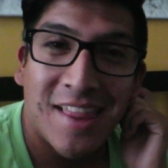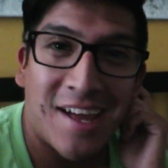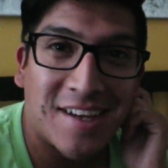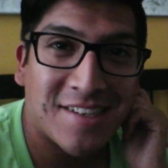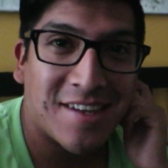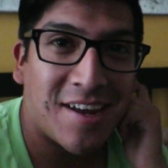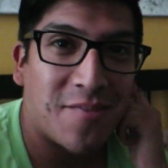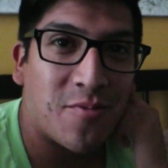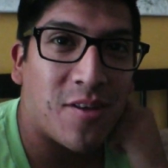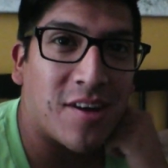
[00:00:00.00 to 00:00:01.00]
Last
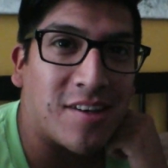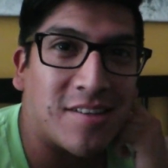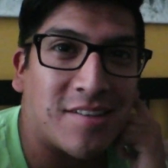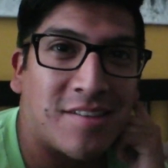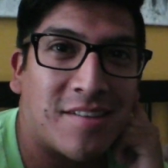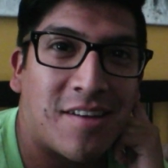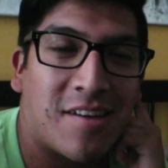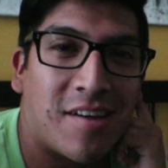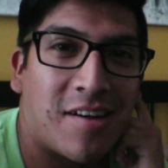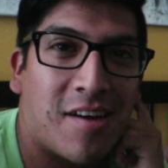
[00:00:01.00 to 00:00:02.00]
night was
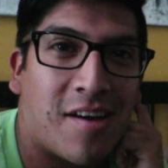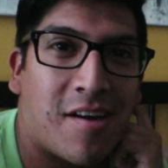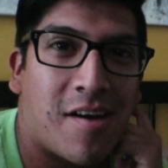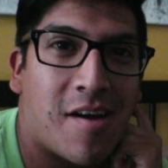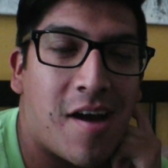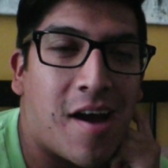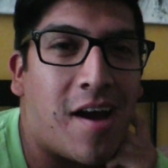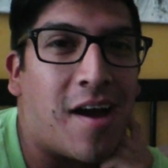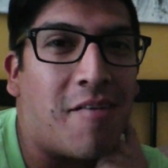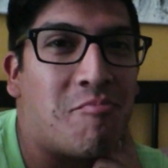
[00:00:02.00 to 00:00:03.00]

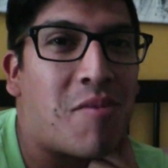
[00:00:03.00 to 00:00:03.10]
uh,